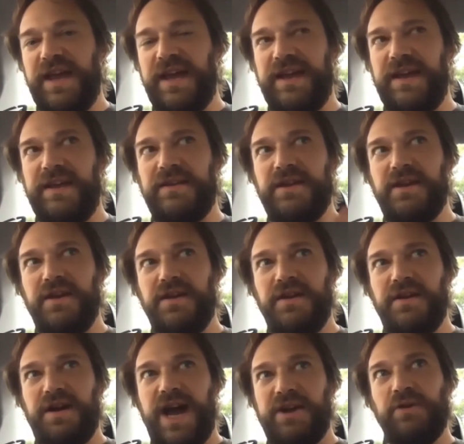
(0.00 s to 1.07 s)
and
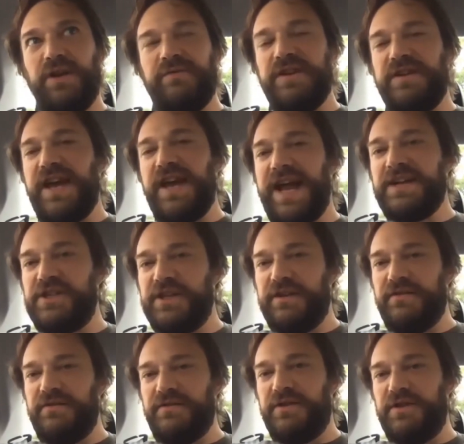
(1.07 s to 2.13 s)
I don't even catch it,